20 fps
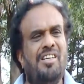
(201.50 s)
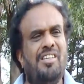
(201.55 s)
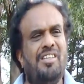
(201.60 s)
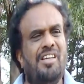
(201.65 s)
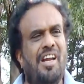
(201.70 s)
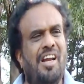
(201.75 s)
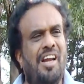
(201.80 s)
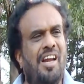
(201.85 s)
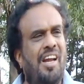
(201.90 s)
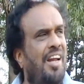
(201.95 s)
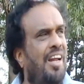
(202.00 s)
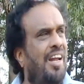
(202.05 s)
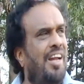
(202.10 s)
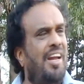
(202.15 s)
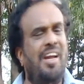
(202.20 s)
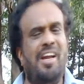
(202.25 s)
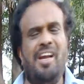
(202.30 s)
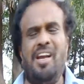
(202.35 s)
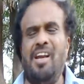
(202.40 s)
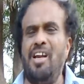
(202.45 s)

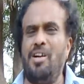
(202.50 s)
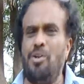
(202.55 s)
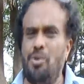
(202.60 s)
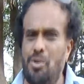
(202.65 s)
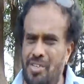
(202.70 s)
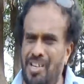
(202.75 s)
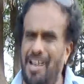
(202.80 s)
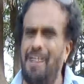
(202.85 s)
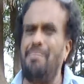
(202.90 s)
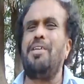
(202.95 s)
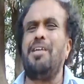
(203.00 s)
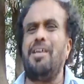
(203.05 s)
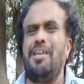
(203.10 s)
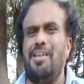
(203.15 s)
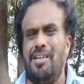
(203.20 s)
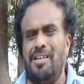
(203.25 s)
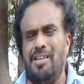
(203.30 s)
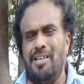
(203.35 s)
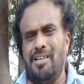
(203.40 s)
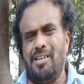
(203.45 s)
They do
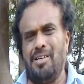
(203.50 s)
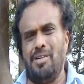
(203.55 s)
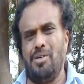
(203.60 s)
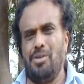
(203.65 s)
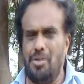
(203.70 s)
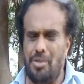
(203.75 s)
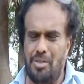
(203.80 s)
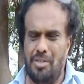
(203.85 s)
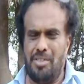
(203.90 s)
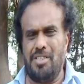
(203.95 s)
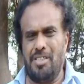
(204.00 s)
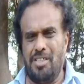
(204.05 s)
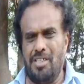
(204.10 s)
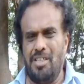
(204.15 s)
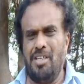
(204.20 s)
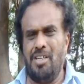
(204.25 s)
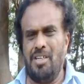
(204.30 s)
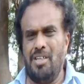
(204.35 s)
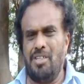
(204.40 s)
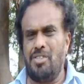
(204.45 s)
something good.
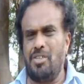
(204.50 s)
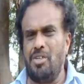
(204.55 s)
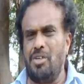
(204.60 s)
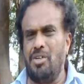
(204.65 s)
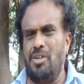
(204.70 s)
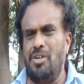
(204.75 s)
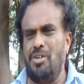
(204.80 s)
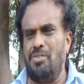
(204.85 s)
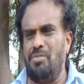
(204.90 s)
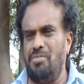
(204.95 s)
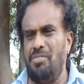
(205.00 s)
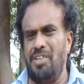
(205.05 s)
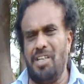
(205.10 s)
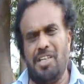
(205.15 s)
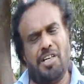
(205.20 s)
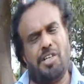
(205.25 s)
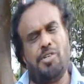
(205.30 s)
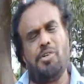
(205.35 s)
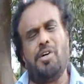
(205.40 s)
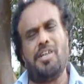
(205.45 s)
So we
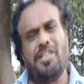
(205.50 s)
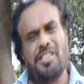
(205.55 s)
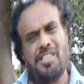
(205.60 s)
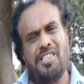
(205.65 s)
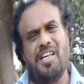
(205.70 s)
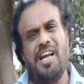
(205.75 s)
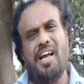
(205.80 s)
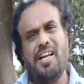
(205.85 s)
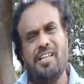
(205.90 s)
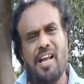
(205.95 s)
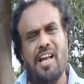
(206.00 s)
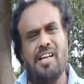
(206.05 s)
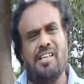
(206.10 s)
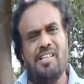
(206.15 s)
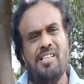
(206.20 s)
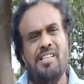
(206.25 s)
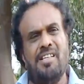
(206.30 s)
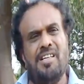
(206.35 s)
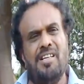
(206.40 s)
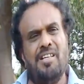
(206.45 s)
need to understand
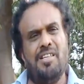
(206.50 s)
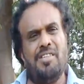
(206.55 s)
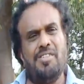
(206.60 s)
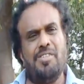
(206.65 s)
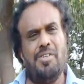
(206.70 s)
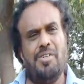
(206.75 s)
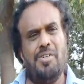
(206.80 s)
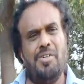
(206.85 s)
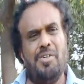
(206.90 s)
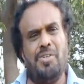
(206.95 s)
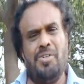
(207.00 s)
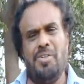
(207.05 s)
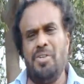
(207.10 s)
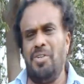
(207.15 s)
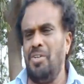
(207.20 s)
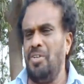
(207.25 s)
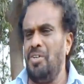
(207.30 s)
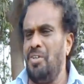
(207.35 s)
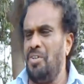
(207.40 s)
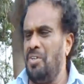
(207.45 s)
that. So
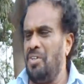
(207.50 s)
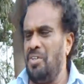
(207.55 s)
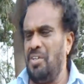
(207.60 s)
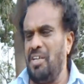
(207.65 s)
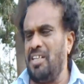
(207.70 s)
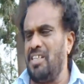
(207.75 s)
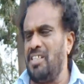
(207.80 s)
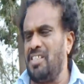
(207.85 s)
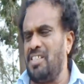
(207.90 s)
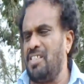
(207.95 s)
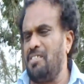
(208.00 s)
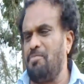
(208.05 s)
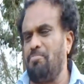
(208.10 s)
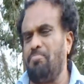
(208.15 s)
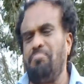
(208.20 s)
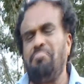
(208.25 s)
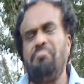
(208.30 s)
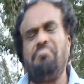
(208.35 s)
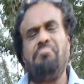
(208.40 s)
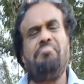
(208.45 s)
let us
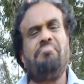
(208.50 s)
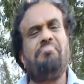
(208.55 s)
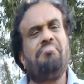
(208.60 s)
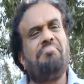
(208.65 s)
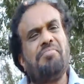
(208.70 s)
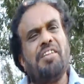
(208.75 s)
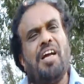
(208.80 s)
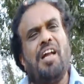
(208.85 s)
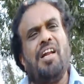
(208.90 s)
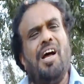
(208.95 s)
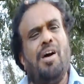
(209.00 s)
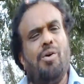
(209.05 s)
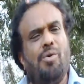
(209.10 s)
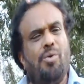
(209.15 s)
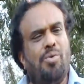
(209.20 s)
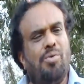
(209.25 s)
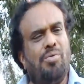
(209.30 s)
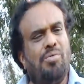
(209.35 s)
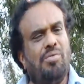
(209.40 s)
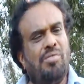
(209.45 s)

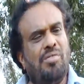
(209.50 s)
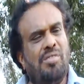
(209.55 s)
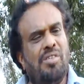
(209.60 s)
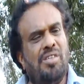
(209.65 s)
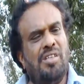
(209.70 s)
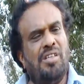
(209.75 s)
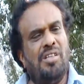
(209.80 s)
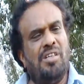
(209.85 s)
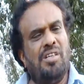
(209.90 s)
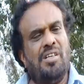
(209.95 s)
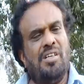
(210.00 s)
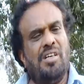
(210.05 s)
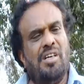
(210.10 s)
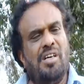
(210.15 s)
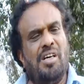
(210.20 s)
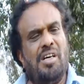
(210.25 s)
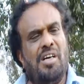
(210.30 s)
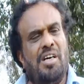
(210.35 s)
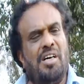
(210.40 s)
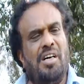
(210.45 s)
allow
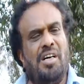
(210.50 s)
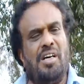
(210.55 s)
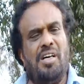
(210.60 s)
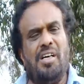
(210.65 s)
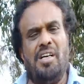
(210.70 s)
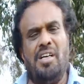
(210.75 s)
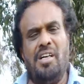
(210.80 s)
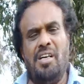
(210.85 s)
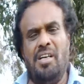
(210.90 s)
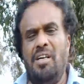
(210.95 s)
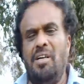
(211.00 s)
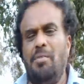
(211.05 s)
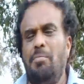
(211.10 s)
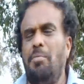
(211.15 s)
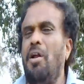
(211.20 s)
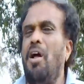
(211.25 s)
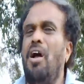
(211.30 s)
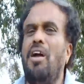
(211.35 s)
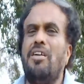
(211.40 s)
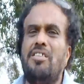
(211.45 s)
uh,
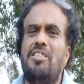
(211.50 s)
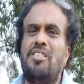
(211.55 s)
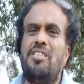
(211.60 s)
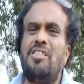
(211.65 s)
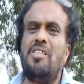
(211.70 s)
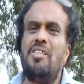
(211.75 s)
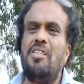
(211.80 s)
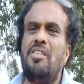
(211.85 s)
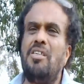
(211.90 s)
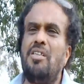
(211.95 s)
plants